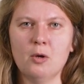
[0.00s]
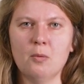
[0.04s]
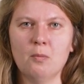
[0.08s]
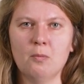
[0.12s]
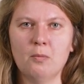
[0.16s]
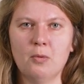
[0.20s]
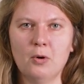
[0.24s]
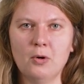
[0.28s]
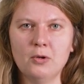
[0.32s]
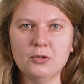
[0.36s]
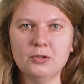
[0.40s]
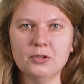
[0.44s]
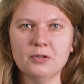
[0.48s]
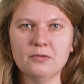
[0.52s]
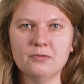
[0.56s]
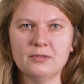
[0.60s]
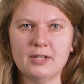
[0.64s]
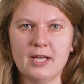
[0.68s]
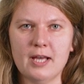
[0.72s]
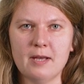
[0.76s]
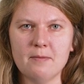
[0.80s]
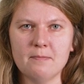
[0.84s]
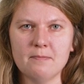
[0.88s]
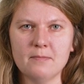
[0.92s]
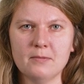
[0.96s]
Both of
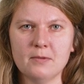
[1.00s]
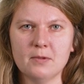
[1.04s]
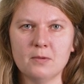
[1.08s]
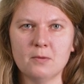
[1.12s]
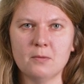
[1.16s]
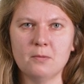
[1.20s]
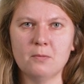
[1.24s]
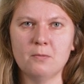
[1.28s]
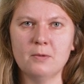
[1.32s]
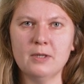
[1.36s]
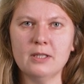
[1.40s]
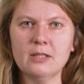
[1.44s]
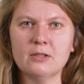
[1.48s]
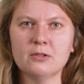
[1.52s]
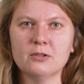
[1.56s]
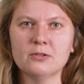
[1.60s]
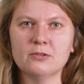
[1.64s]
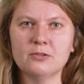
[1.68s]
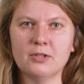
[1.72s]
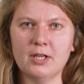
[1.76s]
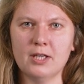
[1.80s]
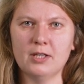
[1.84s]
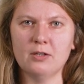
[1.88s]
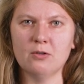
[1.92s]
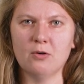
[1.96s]
them will
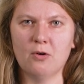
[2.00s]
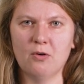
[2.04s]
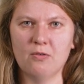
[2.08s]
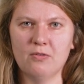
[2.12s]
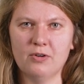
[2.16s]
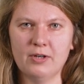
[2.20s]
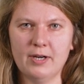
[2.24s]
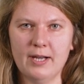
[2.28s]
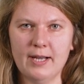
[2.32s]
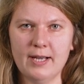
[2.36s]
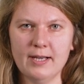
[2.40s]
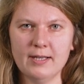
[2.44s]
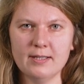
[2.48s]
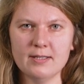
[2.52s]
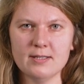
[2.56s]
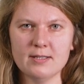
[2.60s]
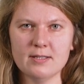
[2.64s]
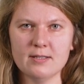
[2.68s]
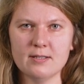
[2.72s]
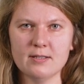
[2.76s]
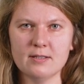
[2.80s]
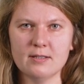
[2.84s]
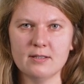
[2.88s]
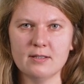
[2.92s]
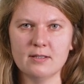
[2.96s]
contain
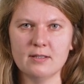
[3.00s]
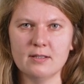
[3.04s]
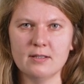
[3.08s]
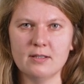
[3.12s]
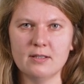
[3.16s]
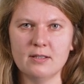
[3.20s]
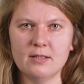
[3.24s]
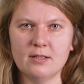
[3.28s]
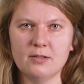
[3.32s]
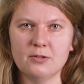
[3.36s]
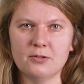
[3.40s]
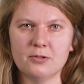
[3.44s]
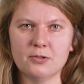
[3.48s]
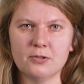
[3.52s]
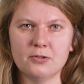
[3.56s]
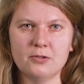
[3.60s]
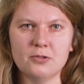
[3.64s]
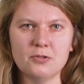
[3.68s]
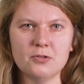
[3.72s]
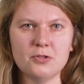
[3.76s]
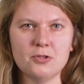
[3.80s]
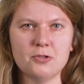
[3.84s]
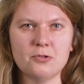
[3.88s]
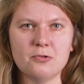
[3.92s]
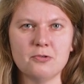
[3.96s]
overhangs
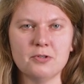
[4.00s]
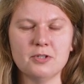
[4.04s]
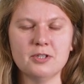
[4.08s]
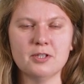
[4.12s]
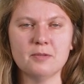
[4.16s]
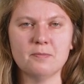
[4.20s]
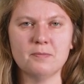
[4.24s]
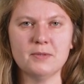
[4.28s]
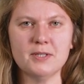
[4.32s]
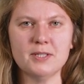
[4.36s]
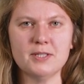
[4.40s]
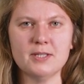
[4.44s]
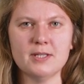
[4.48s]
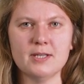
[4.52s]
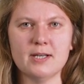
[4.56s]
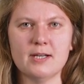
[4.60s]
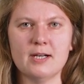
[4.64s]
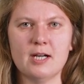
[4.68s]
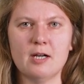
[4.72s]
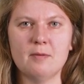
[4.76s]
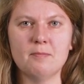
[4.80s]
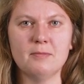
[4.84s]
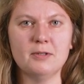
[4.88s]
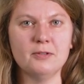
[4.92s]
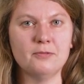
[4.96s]
introduced during the PCR
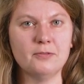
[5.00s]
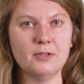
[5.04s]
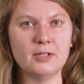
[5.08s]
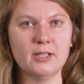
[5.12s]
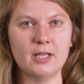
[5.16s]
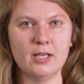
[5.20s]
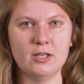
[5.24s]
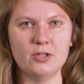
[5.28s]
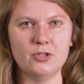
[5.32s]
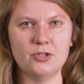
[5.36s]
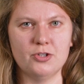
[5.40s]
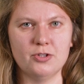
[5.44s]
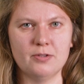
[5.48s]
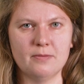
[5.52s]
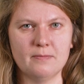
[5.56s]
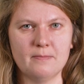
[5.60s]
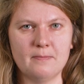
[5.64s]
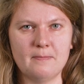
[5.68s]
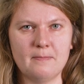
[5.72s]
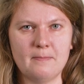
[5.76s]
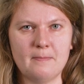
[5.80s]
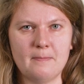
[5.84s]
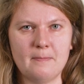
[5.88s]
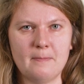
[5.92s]
amplification.